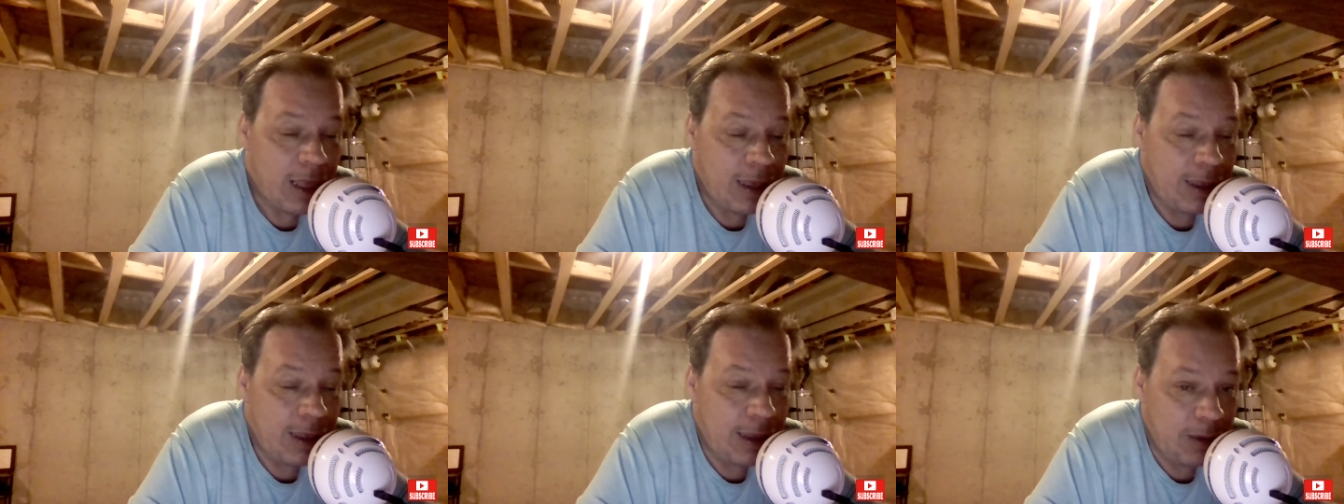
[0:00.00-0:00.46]

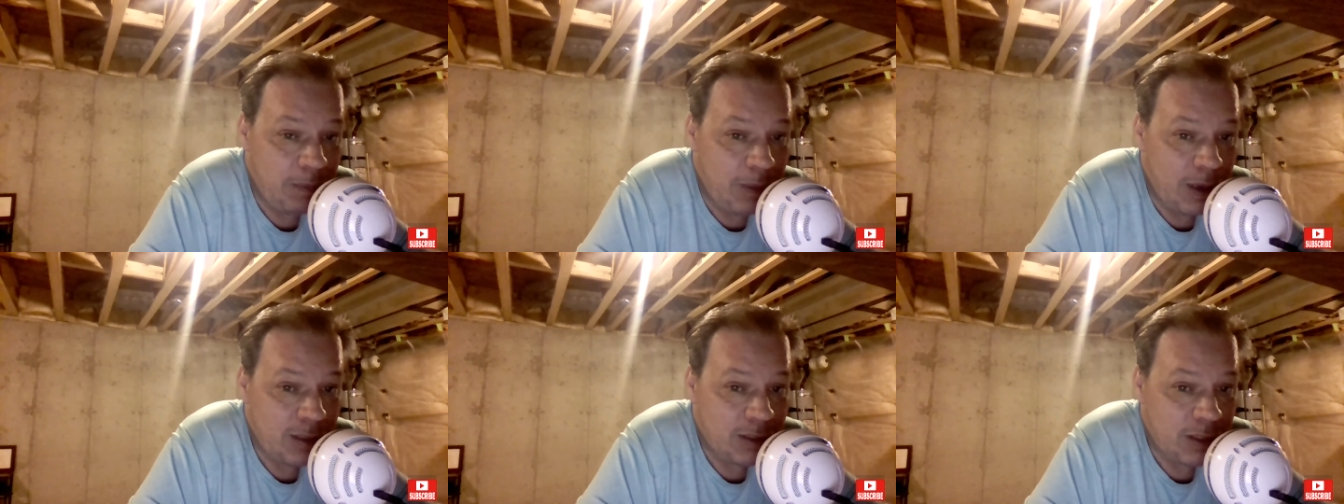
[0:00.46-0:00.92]
And
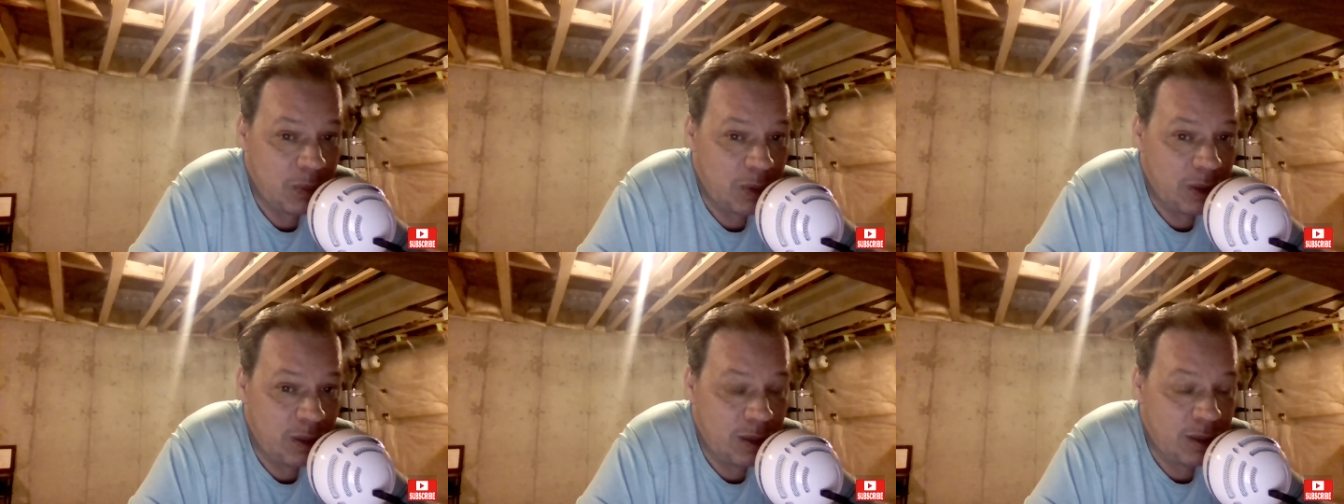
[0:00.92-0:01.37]
basically,
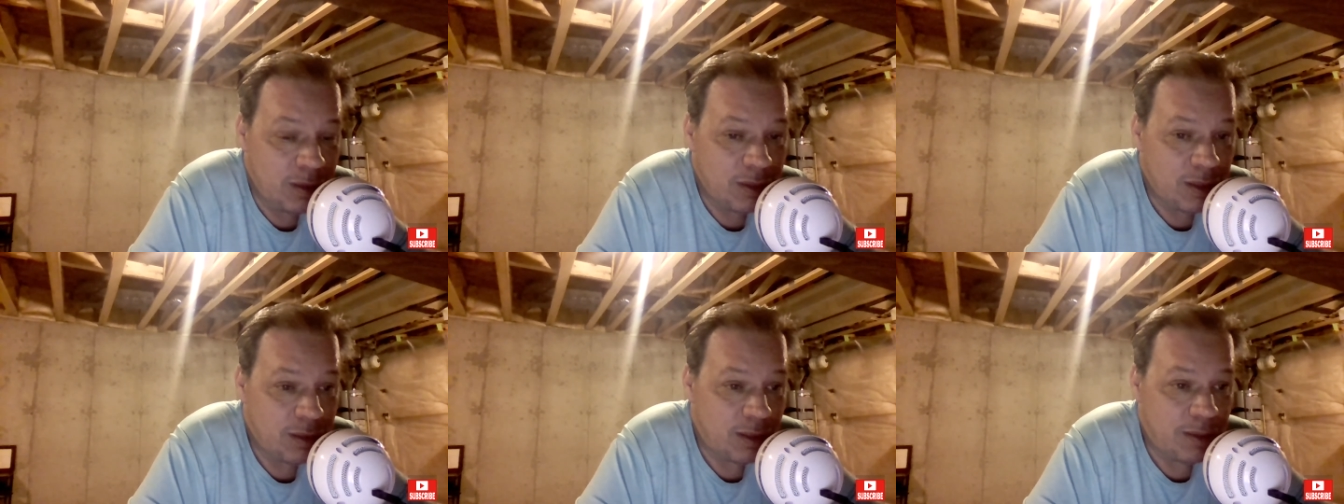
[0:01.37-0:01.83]
what it does
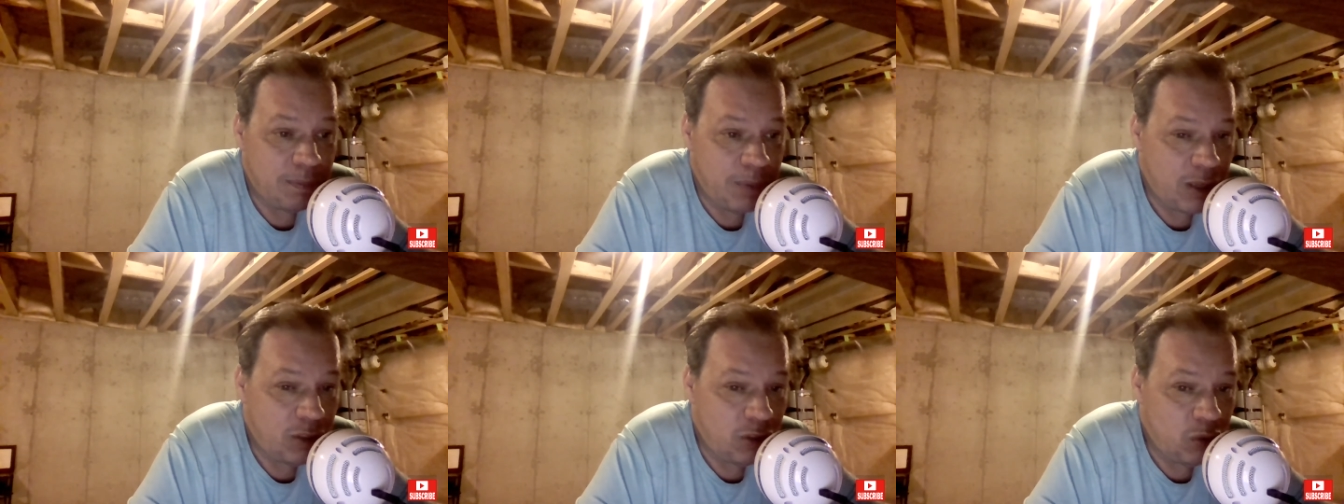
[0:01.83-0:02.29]
is it
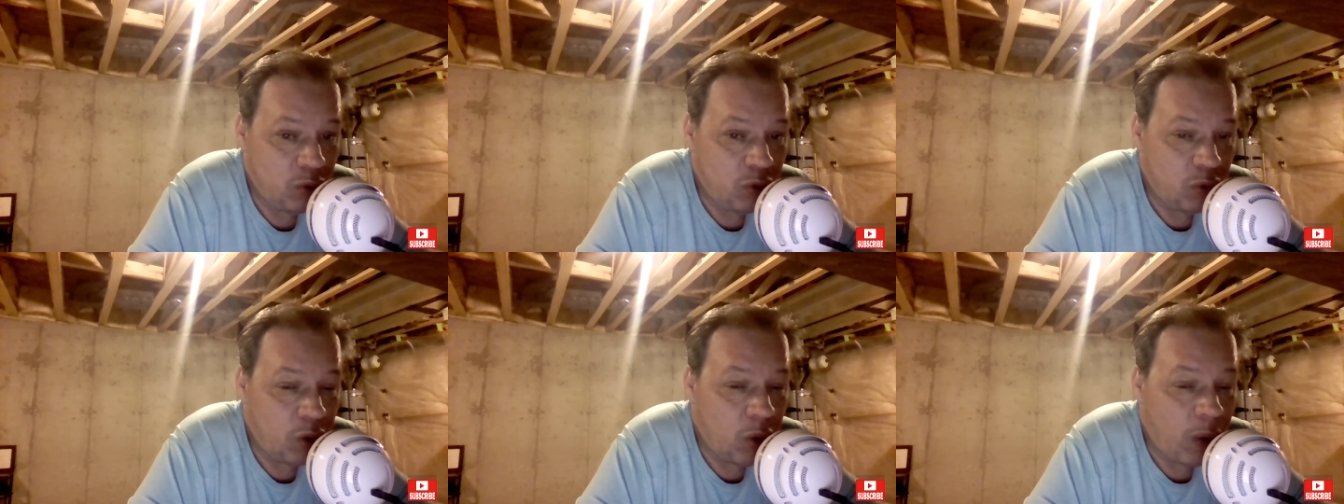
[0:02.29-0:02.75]
pays you
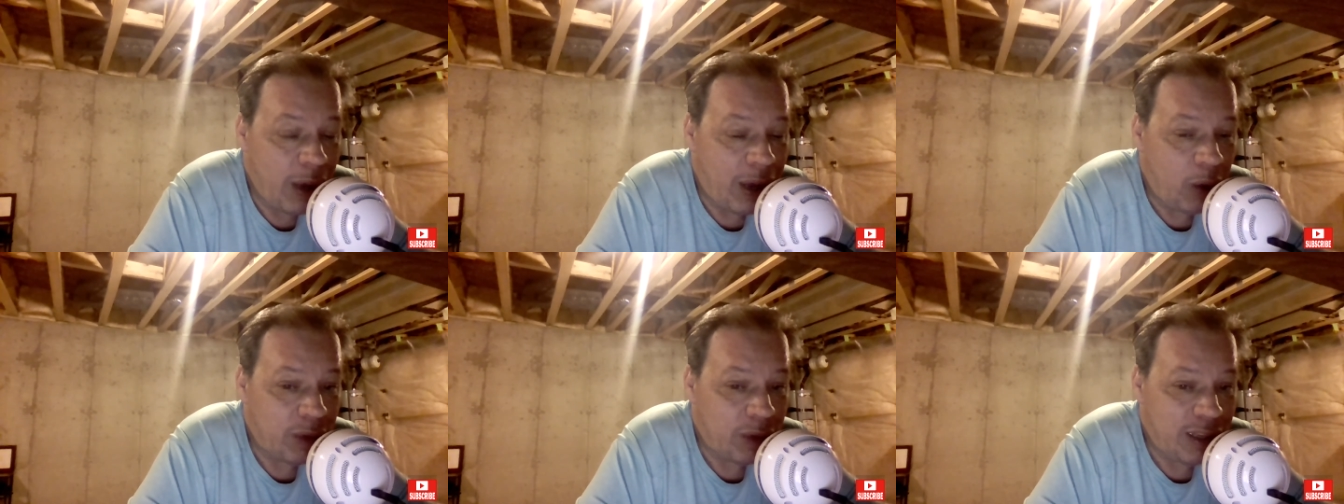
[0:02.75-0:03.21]
to go
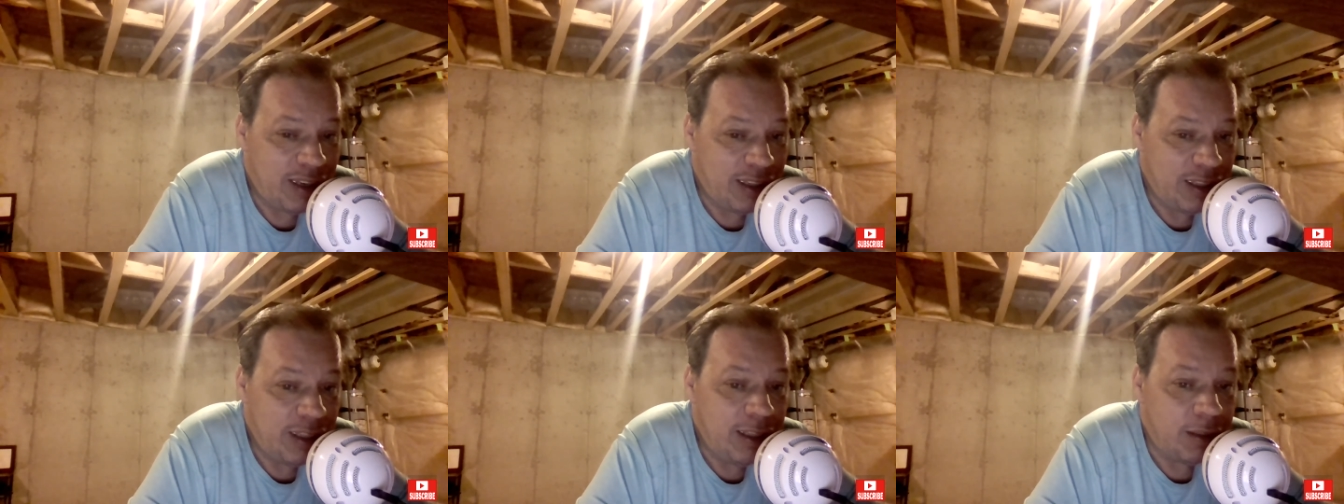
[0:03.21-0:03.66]
out
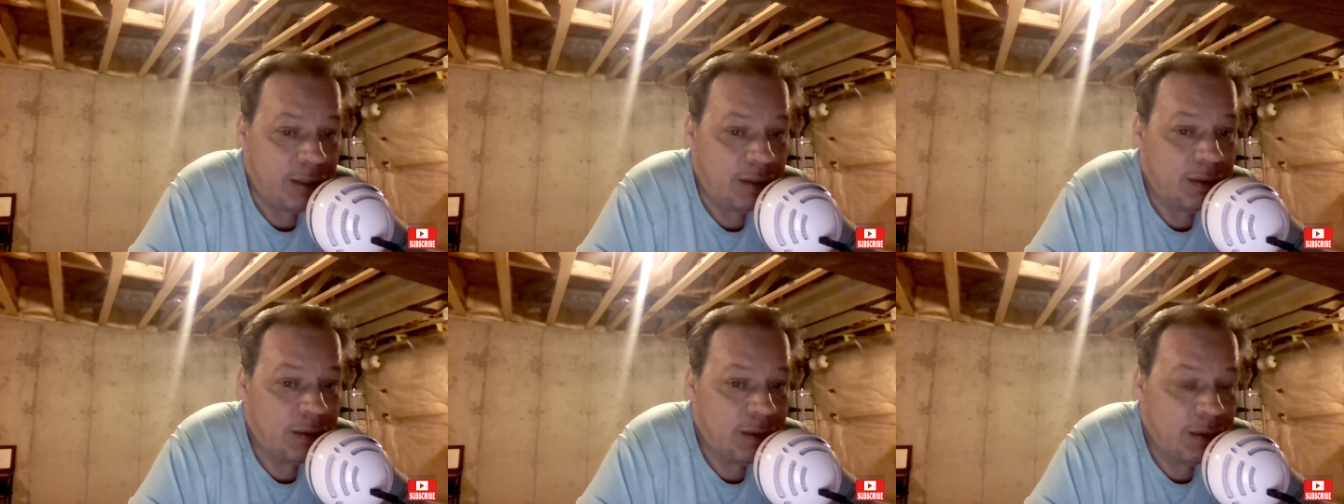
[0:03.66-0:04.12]
and
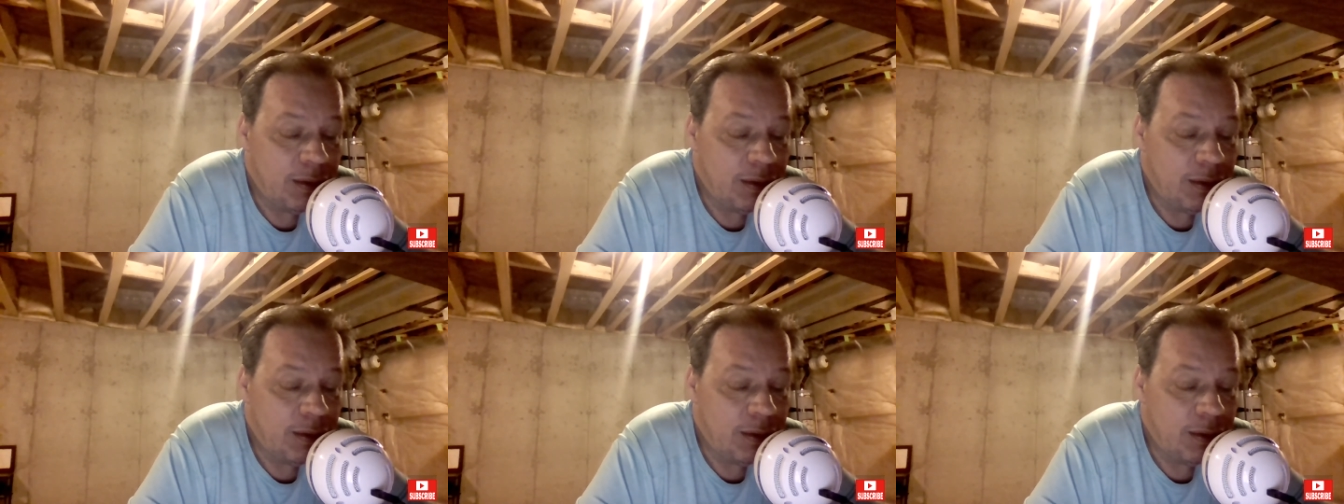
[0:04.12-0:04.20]
eat.